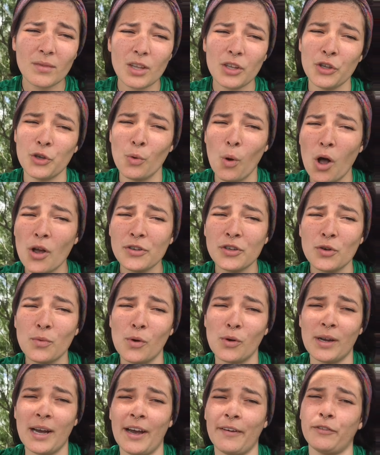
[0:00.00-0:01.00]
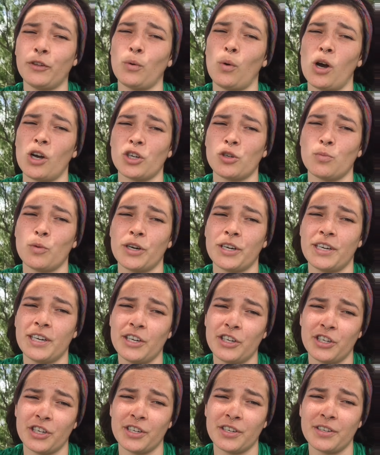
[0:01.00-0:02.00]
You also won't have to wash more
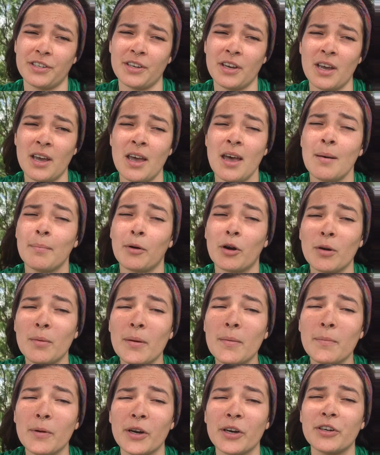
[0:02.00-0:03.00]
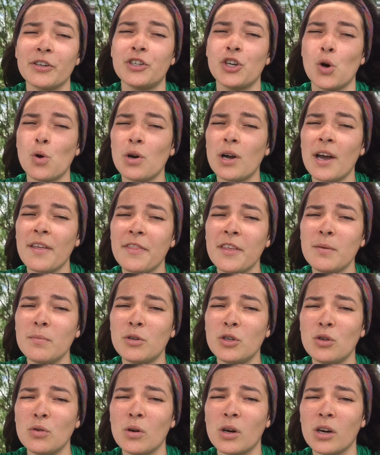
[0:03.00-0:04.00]
dishes. But remember, don't cut them
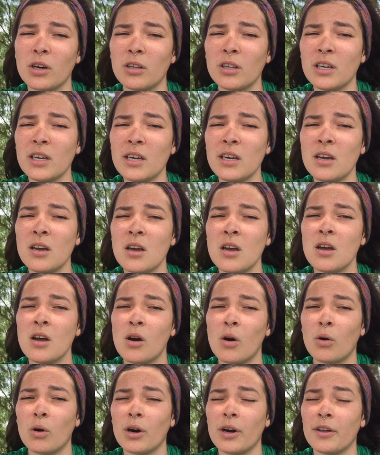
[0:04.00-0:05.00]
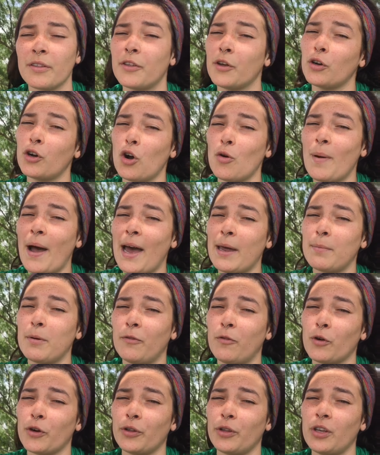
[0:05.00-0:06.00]
too early or they'll go bad
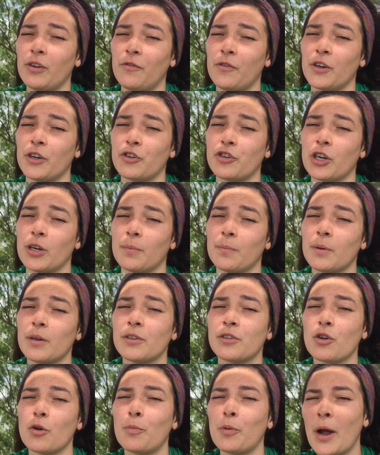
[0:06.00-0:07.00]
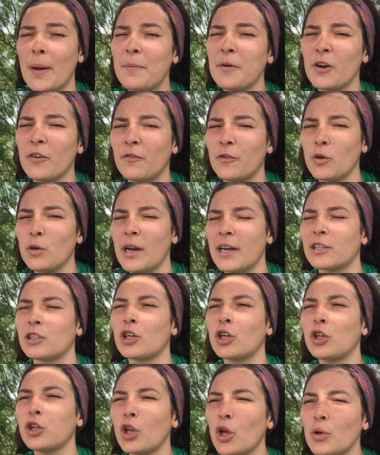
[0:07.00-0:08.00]
before you leave for your trip. So prep your food as
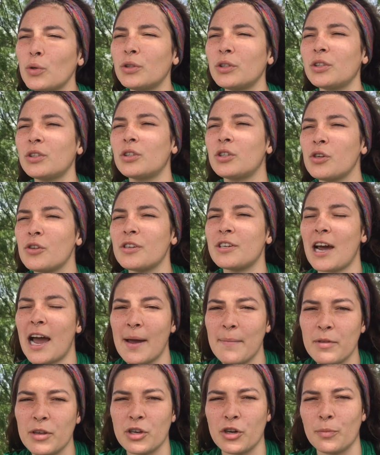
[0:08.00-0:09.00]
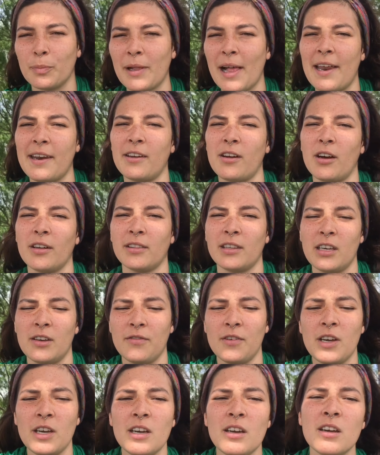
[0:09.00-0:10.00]
close to the time that you're planning on
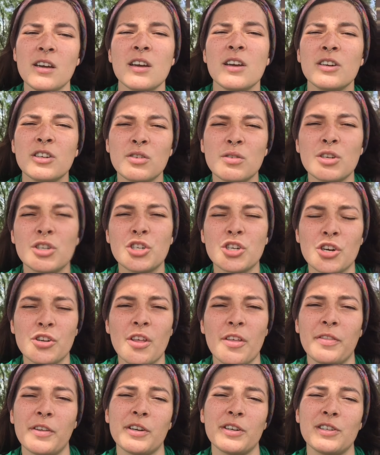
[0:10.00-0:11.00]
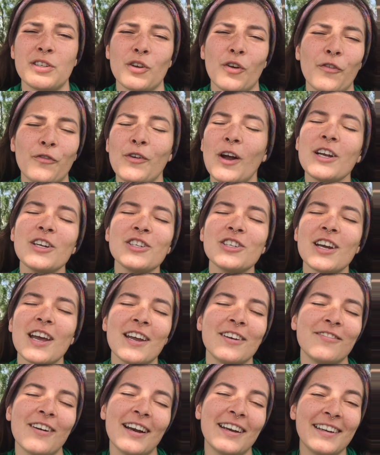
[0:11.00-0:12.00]
leaving to ensure that they're still fresh
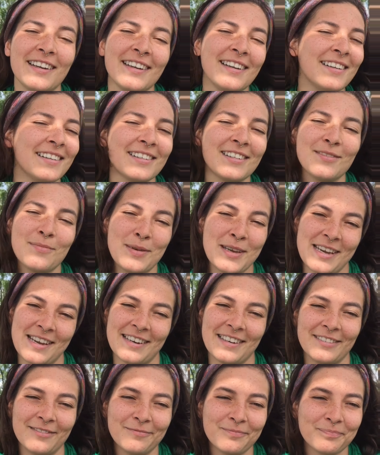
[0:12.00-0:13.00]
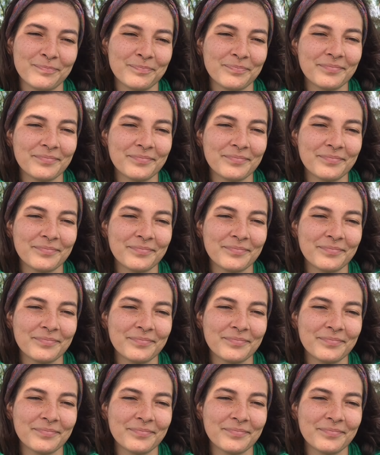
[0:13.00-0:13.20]
and ready to be eaten.